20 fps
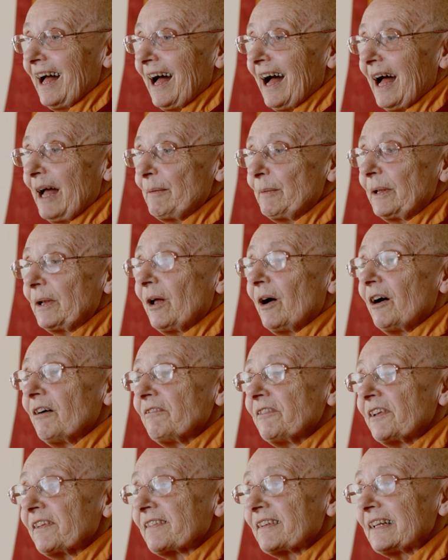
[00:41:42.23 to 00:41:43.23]
I mean,
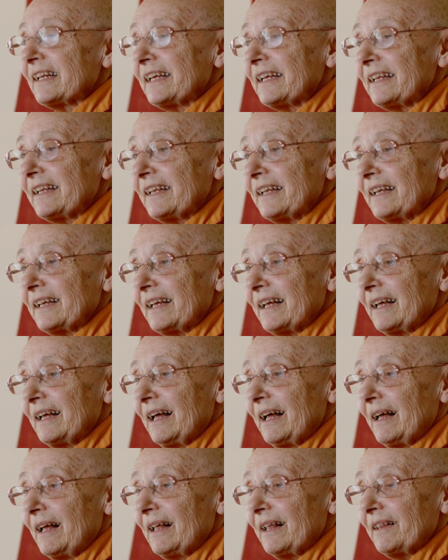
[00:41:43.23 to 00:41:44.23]
obviously,
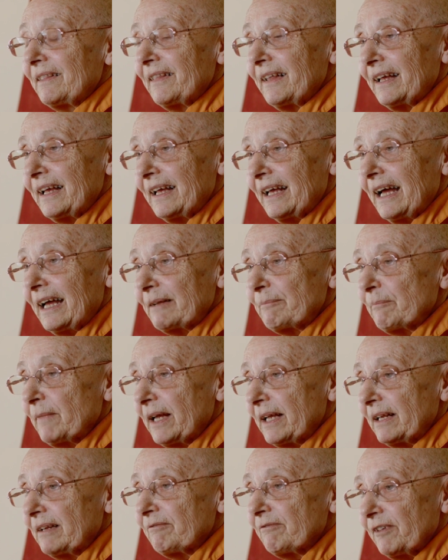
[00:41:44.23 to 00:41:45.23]
they had
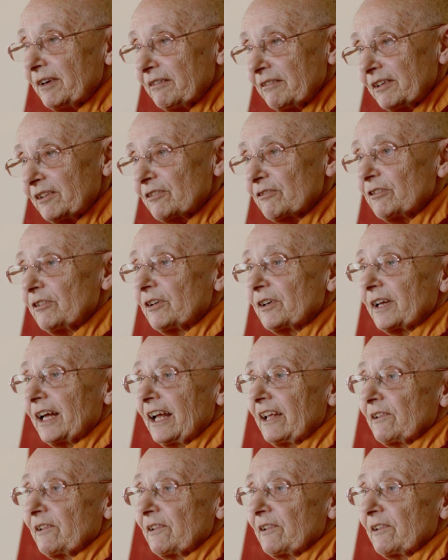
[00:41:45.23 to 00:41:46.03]
made very strong